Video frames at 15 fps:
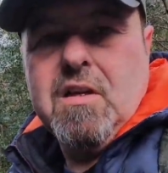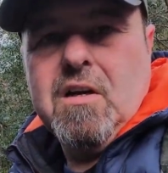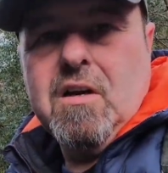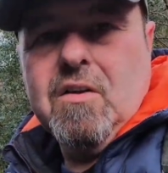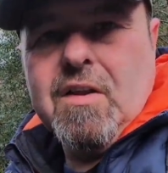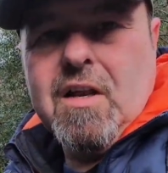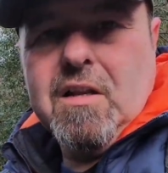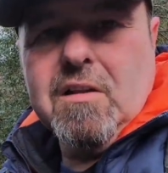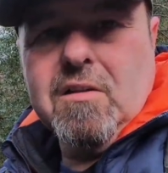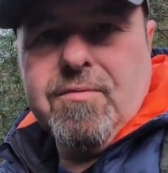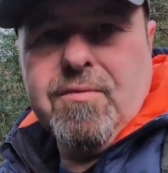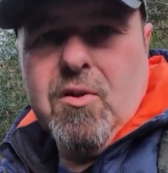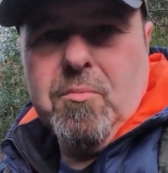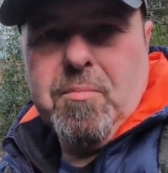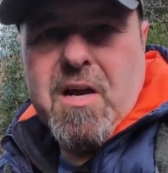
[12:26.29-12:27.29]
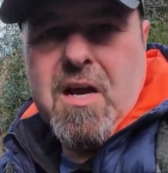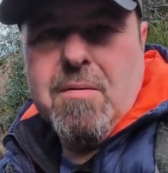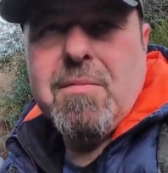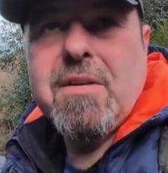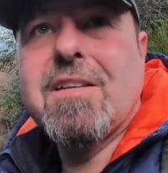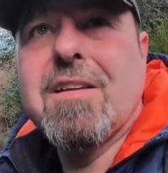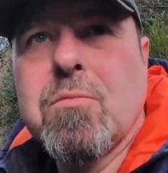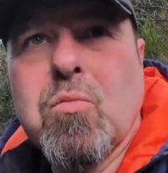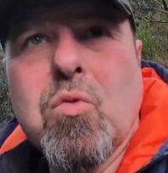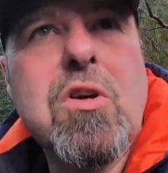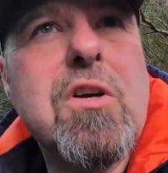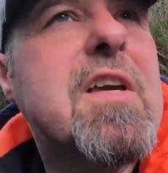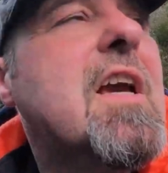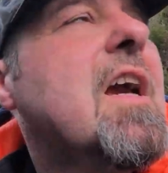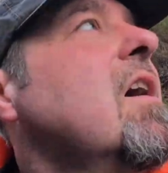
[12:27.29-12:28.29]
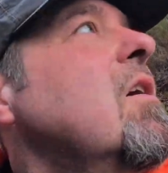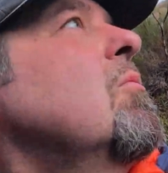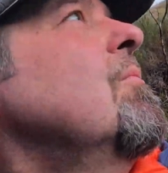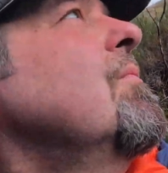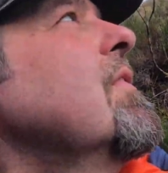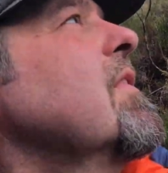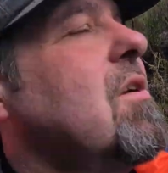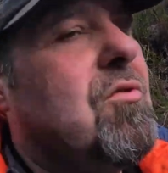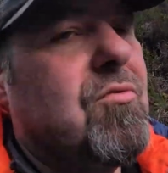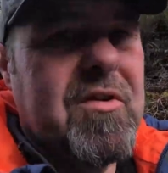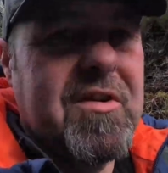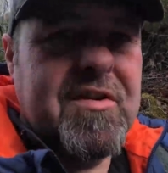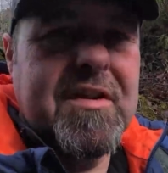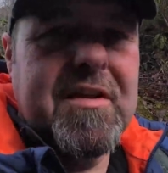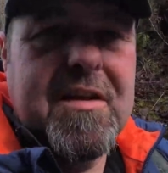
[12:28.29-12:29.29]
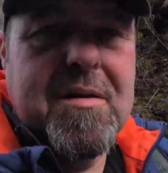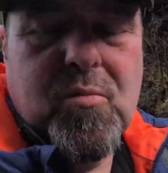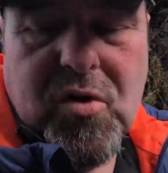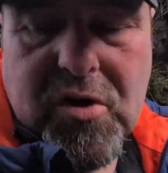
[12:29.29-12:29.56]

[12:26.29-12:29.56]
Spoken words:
on that little fall behind me didn't work out. And the reason it didn't